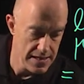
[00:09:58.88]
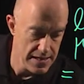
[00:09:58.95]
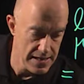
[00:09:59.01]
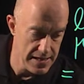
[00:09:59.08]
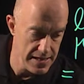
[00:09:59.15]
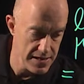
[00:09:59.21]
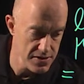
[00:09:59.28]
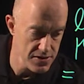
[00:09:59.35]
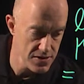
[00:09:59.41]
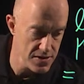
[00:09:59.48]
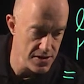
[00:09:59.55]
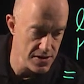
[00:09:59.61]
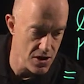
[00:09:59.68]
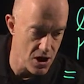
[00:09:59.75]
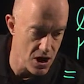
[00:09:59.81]
e to
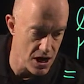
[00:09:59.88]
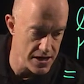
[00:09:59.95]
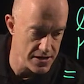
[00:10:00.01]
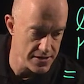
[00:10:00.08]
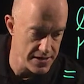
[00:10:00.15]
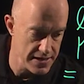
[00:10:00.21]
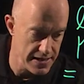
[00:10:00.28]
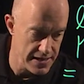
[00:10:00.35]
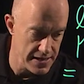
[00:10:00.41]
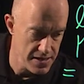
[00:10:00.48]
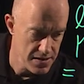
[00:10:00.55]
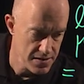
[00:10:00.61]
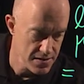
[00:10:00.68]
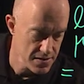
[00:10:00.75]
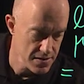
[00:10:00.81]
the rt
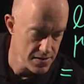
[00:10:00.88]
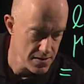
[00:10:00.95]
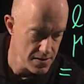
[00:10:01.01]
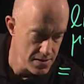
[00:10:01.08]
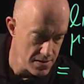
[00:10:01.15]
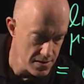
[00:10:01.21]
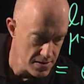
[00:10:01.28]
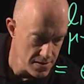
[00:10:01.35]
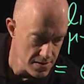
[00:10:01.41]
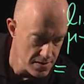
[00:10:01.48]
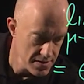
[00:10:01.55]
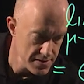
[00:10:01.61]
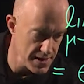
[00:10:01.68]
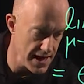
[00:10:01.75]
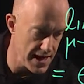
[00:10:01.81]

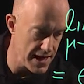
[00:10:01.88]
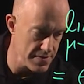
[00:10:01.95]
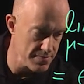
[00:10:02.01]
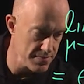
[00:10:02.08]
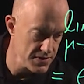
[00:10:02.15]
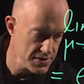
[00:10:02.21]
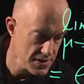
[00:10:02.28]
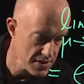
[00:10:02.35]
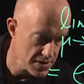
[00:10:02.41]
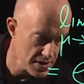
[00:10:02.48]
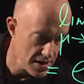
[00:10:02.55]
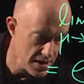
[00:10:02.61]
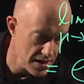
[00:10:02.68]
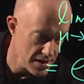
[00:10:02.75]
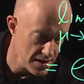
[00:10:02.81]
times
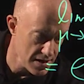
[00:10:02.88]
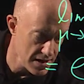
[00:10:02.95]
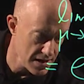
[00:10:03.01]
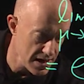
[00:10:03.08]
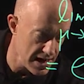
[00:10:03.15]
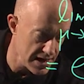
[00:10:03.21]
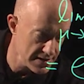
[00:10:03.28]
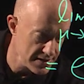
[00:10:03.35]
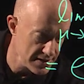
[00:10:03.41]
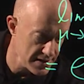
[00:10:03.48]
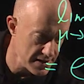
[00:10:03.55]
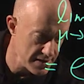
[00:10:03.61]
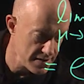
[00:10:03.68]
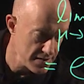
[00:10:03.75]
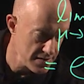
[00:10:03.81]
a
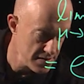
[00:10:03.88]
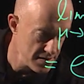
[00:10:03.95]
constant